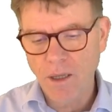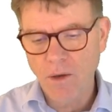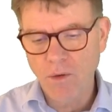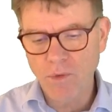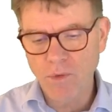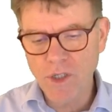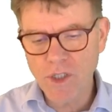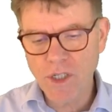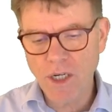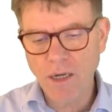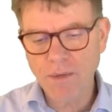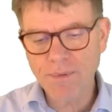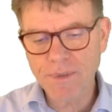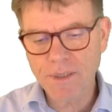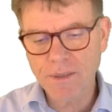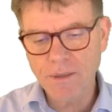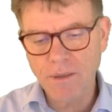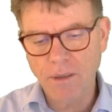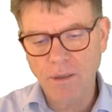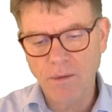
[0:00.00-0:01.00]
which
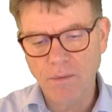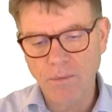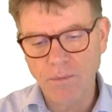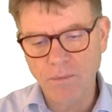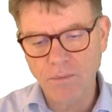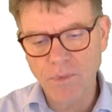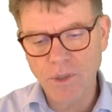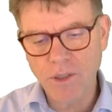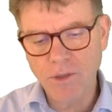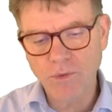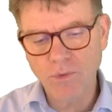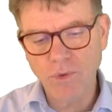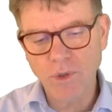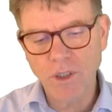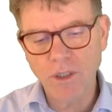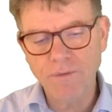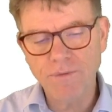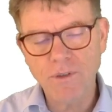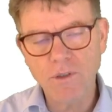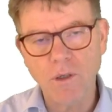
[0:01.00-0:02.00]
helps me to
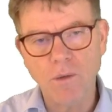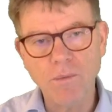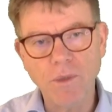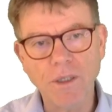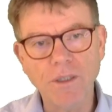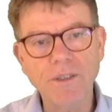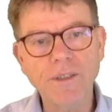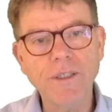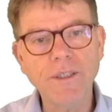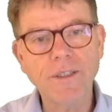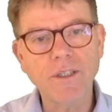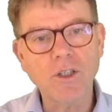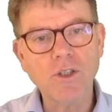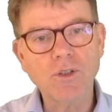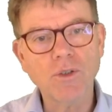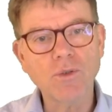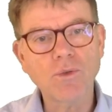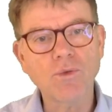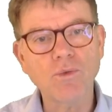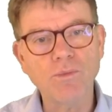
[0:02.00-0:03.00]
give some
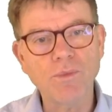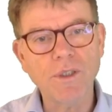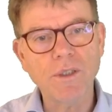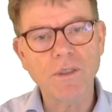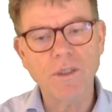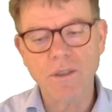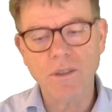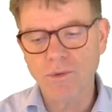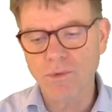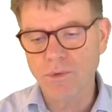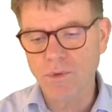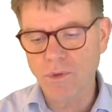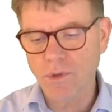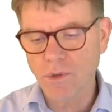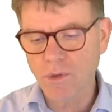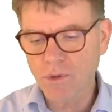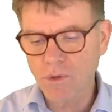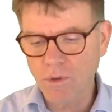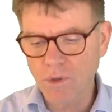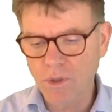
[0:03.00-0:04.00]
indication to business
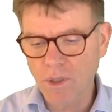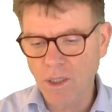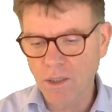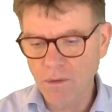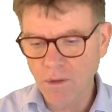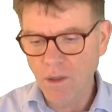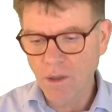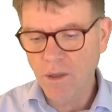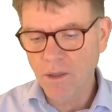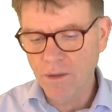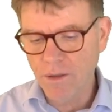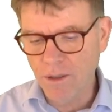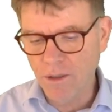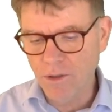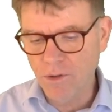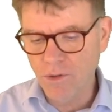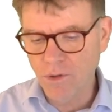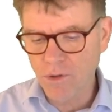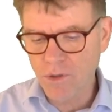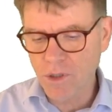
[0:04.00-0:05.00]
users so that they
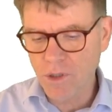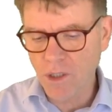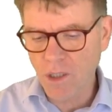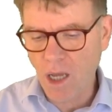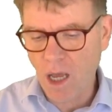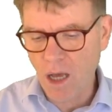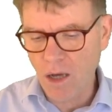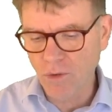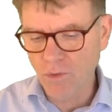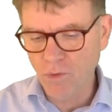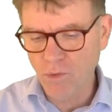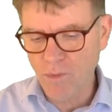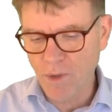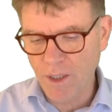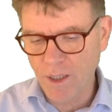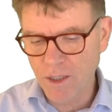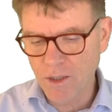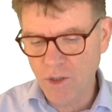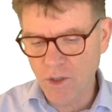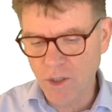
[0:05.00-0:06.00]
understand how to
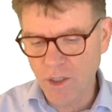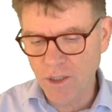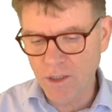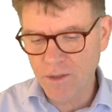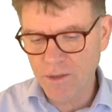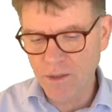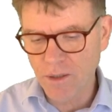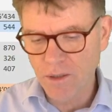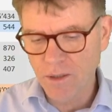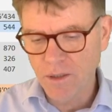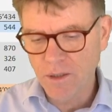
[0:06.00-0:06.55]
manage this